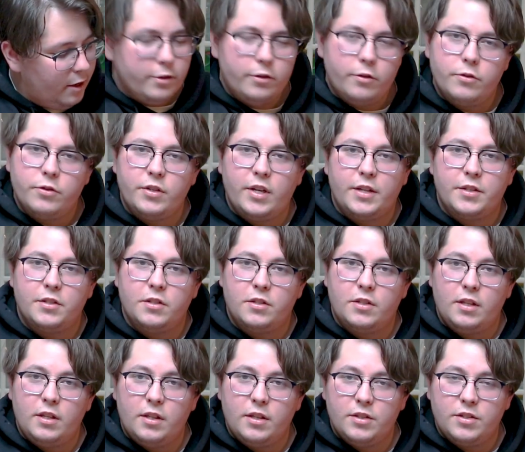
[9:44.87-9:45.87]
So it's nice to
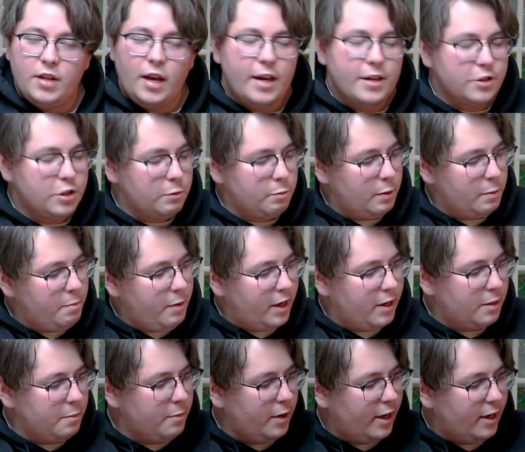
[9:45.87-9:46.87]
see these guys just be
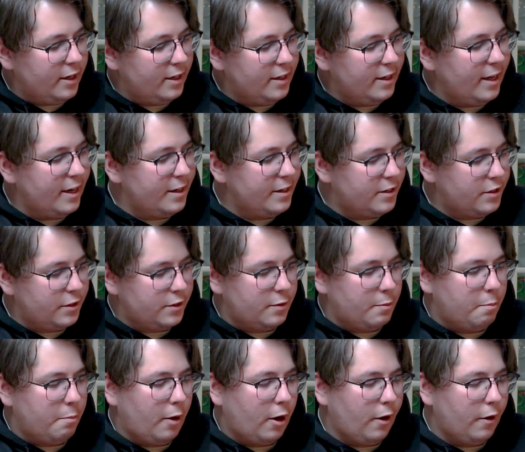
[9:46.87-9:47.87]
buddy-buddy, get into
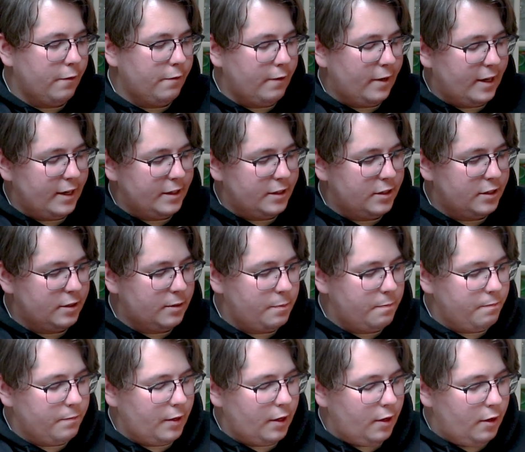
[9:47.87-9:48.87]
some bar fights.
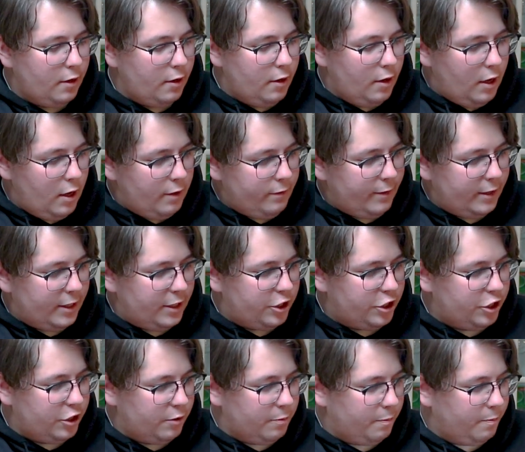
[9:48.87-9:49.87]
A fun
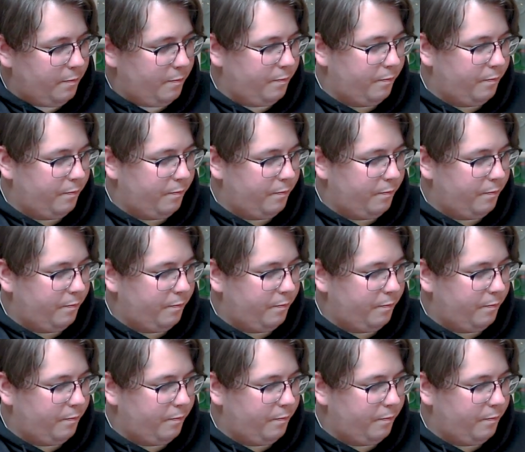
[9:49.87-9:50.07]
issue.